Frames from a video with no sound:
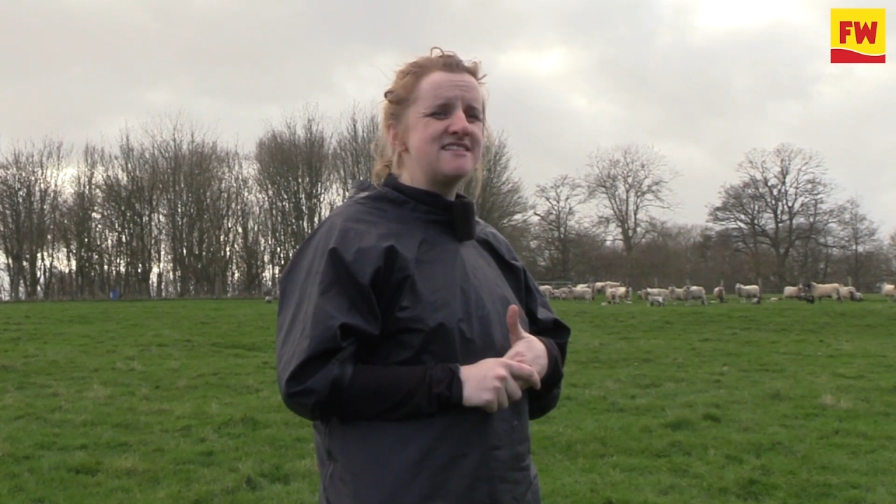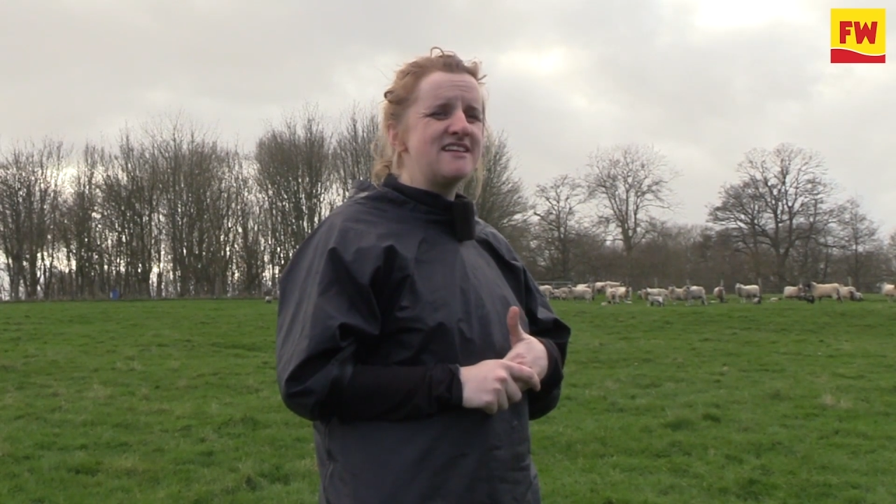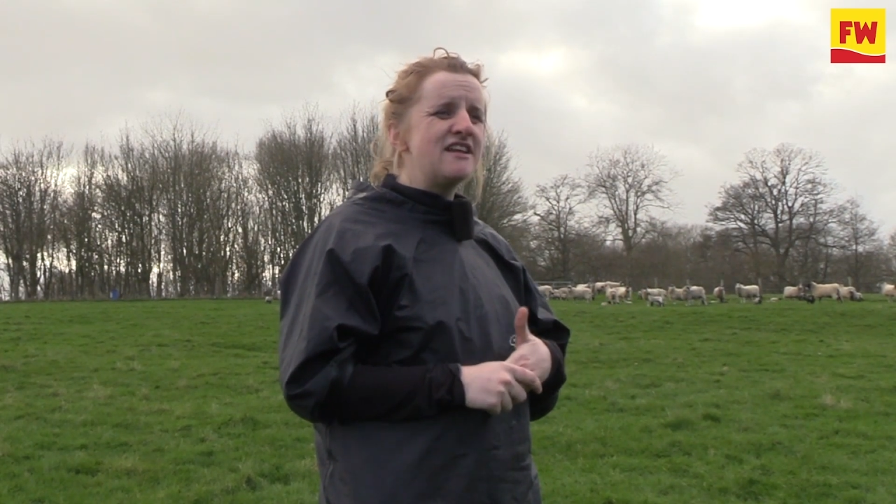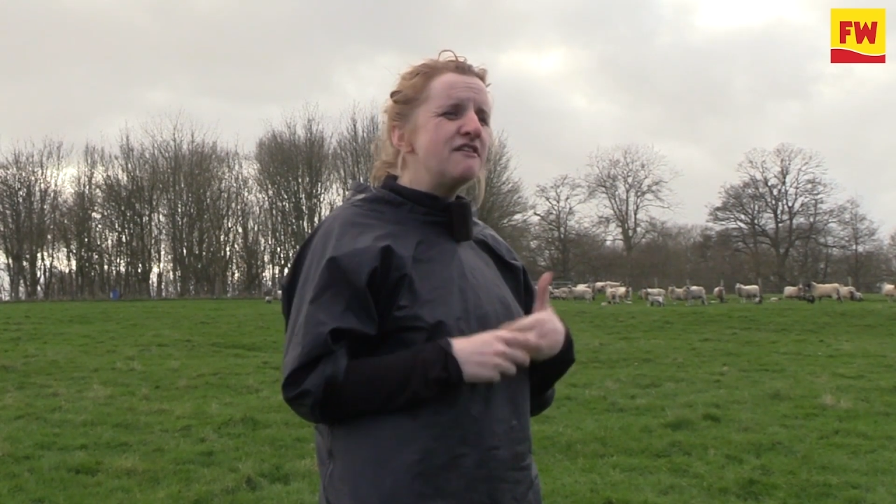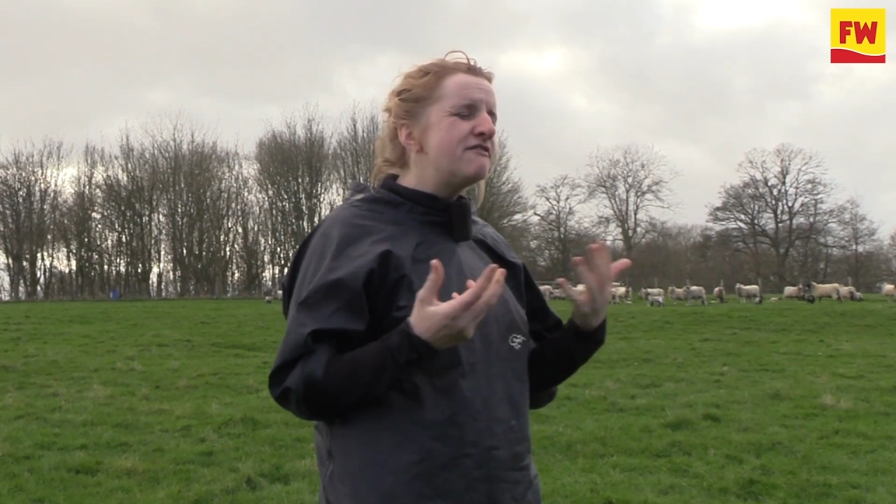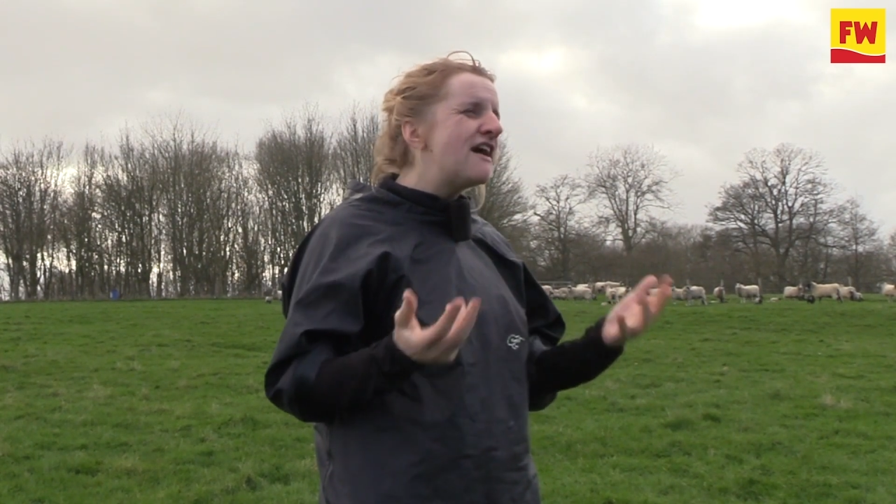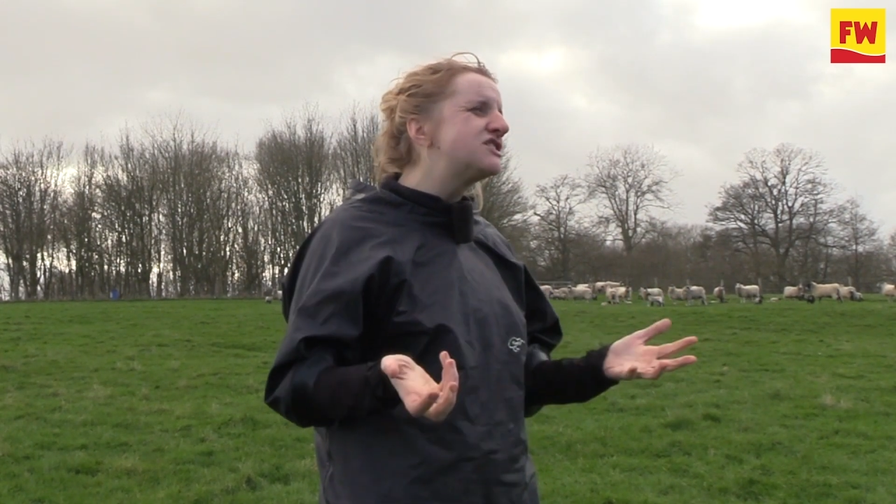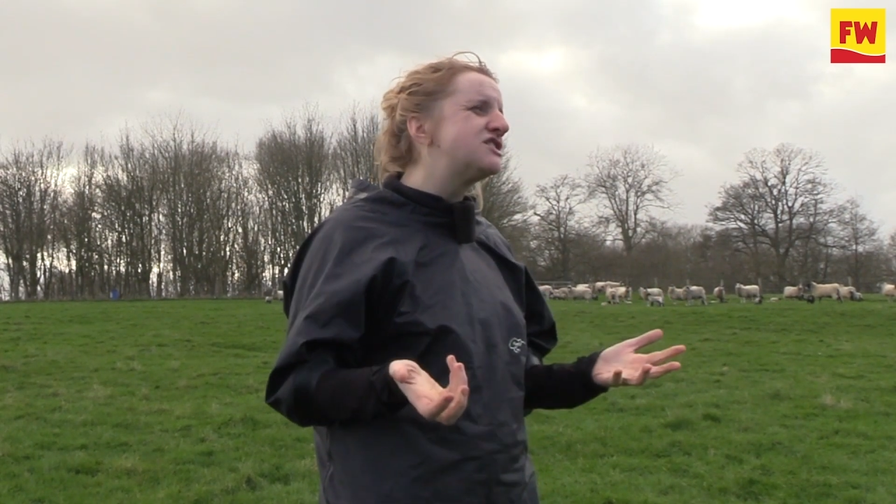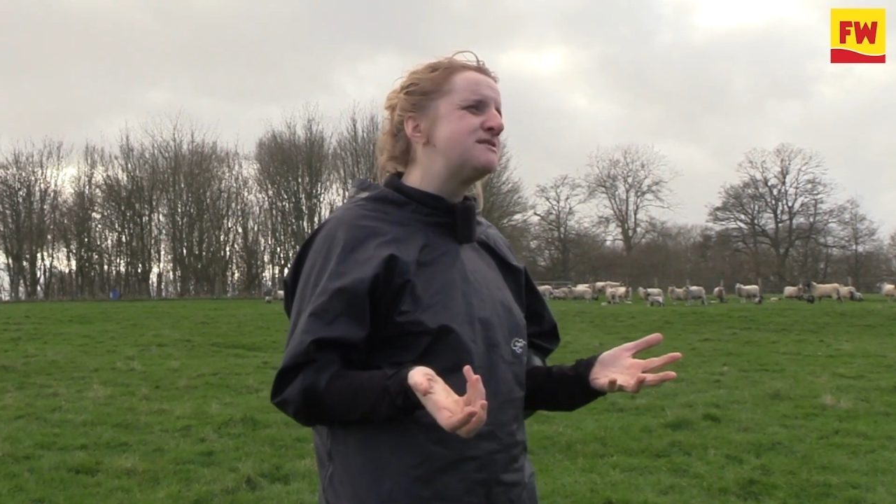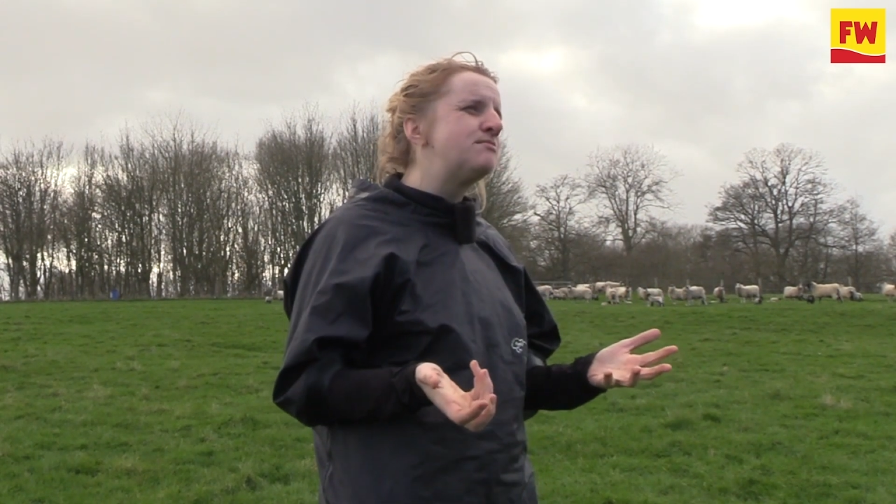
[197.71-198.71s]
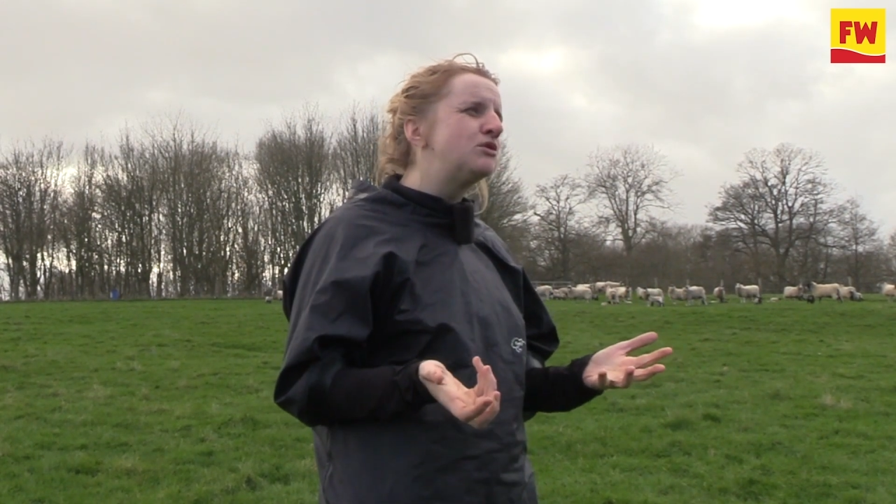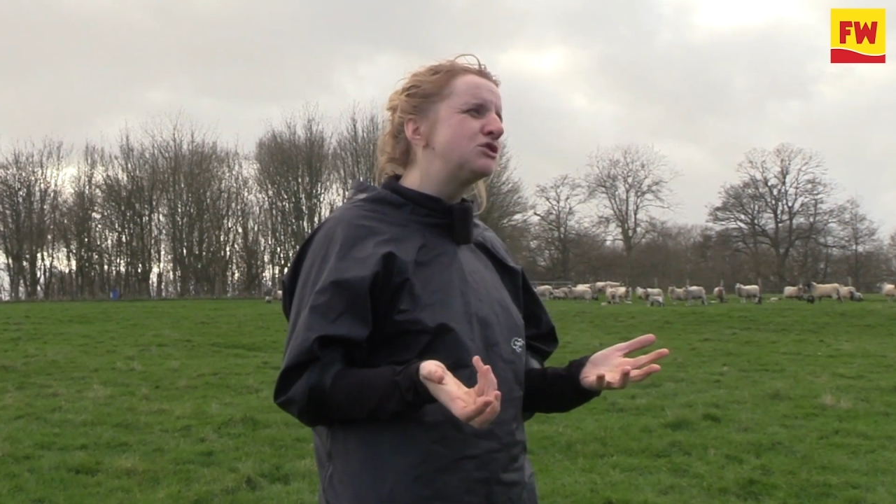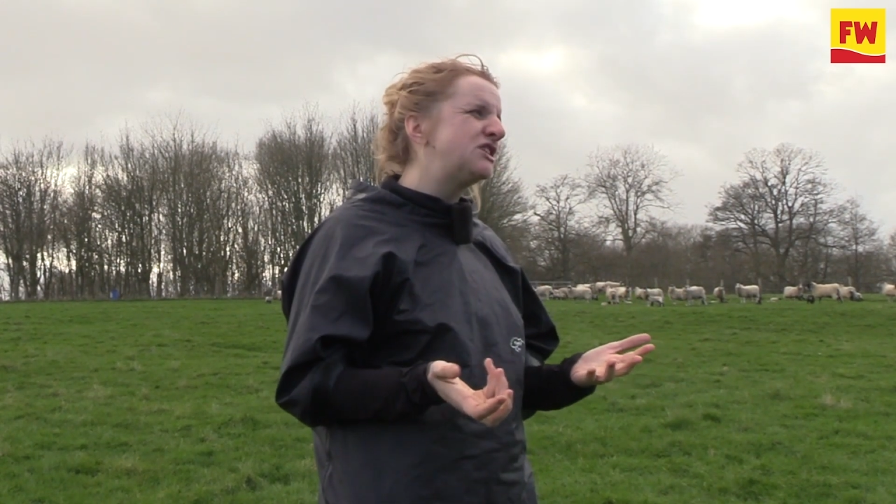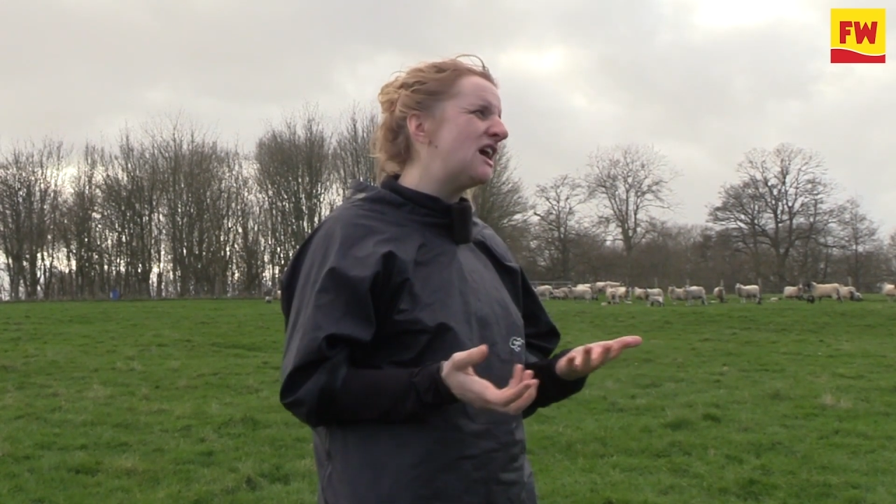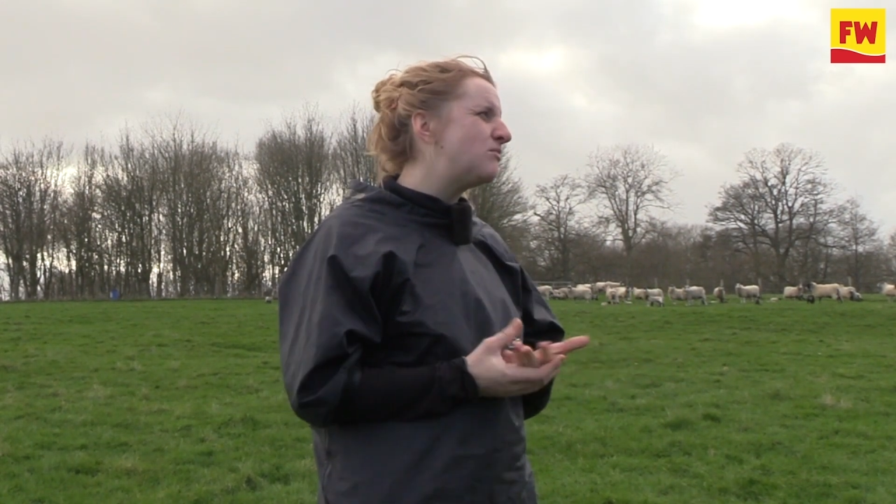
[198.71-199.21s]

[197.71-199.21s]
and an infectious abortion